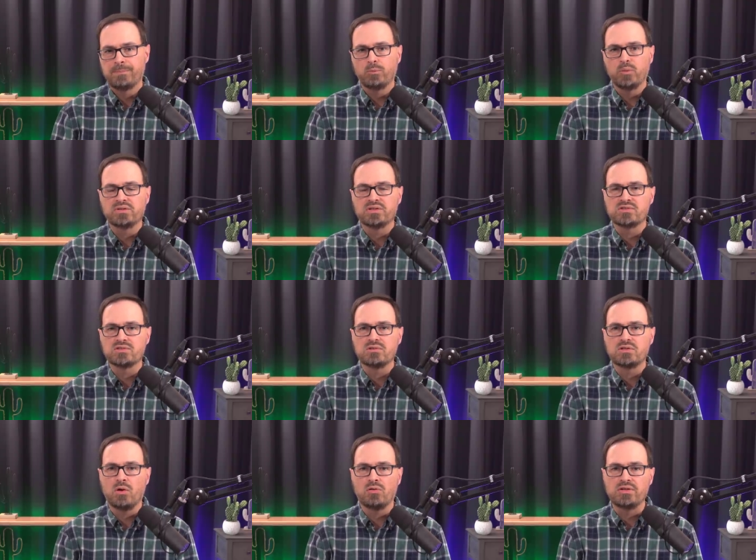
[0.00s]
When
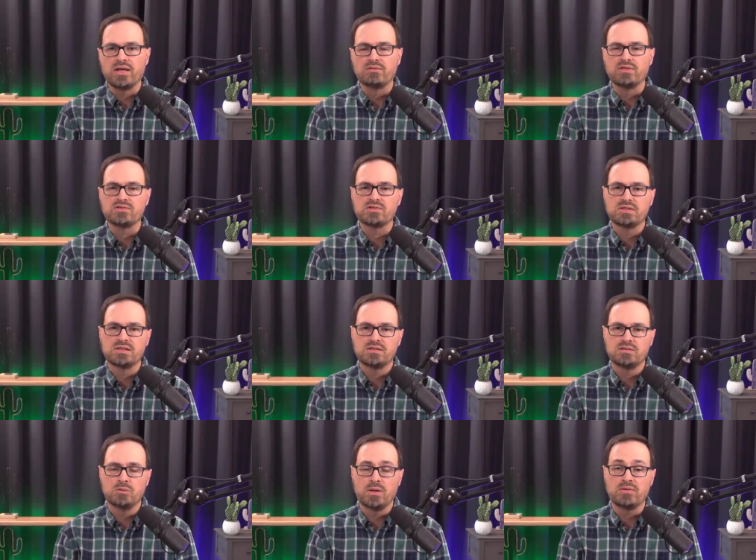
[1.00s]
considering all the evidence,
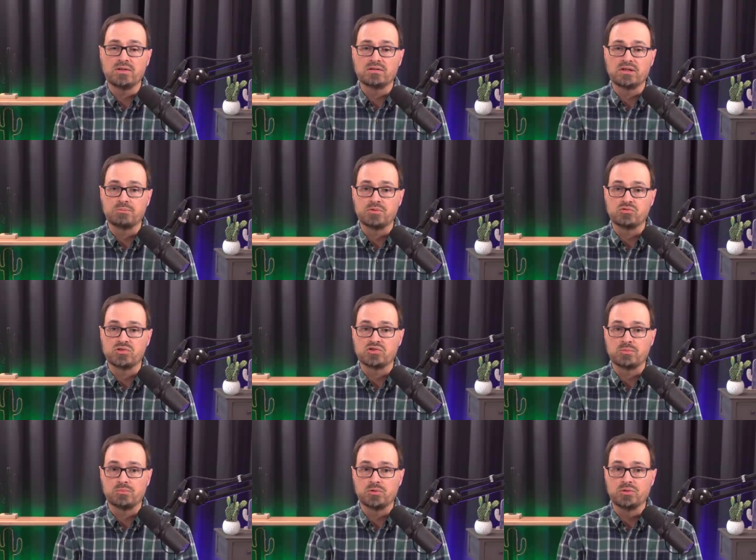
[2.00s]
do I think that
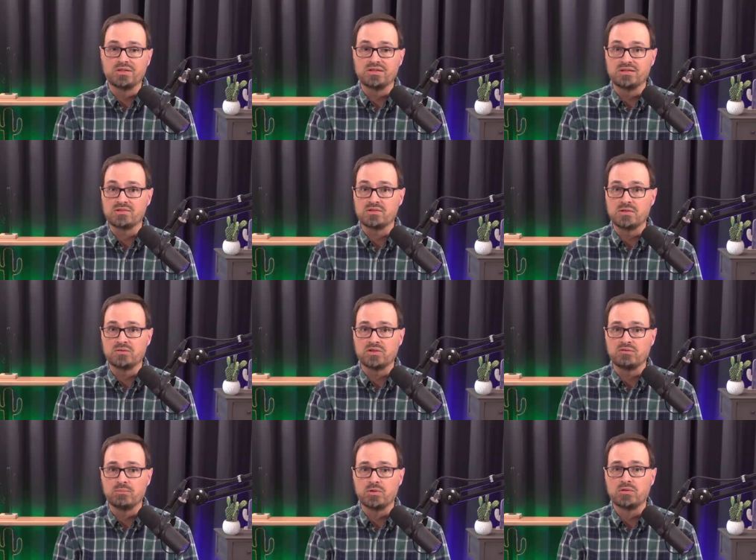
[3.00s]
Patricia Prewitt is guilty
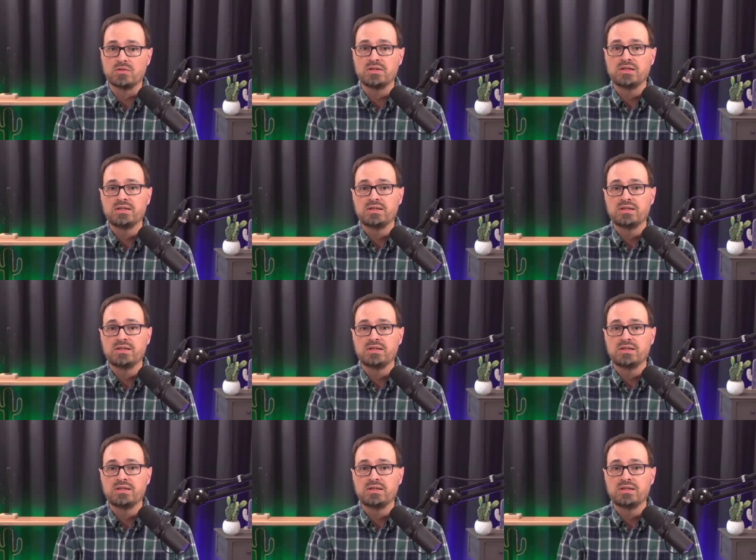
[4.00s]
of murder?